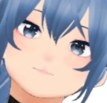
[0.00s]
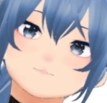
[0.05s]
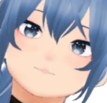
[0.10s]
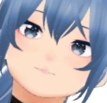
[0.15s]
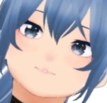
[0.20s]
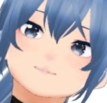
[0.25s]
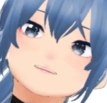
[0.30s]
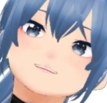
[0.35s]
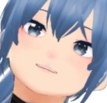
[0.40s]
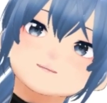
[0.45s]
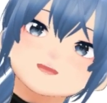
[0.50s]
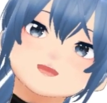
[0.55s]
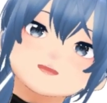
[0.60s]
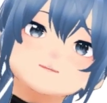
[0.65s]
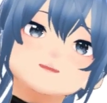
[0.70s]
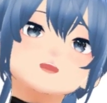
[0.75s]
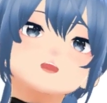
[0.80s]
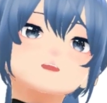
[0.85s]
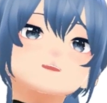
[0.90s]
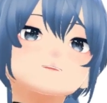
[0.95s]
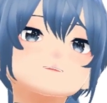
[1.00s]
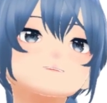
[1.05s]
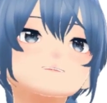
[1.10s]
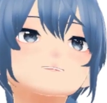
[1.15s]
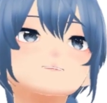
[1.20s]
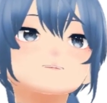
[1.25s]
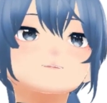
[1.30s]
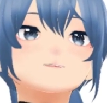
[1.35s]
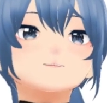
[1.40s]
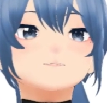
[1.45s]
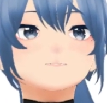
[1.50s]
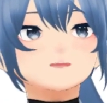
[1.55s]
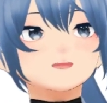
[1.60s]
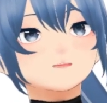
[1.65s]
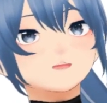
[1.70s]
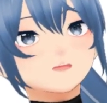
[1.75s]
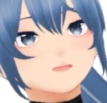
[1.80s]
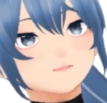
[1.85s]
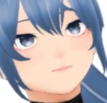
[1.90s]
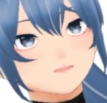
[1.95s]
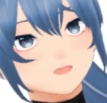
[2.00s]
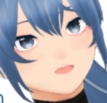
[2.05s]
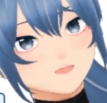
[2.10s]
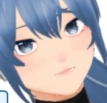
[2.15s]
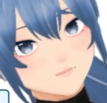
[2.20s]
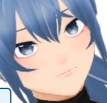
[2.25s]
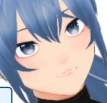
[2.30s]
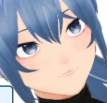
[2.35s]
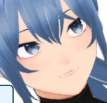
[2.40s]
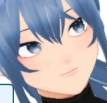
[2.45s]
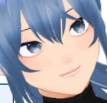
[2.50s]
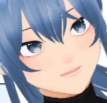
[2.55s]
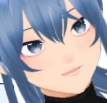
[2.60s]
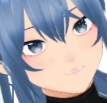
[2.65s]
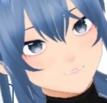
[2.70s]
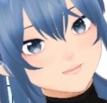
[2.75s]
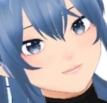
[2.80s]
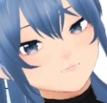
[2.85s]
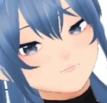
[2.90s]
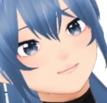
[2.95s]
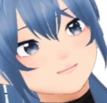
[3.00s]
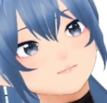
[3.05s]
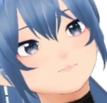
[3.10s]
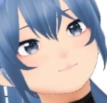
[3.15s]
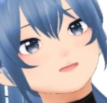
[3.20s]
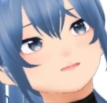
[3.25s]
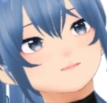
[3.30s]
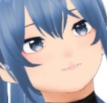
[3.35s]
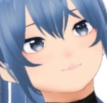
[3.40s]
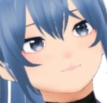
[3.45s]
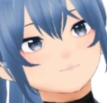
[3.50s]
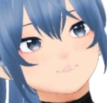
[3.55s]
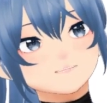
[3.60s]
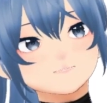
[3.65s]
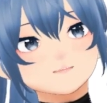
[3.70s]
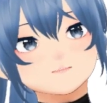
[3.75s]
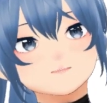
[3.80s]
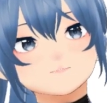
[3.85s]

If I know someone can be offended, but still,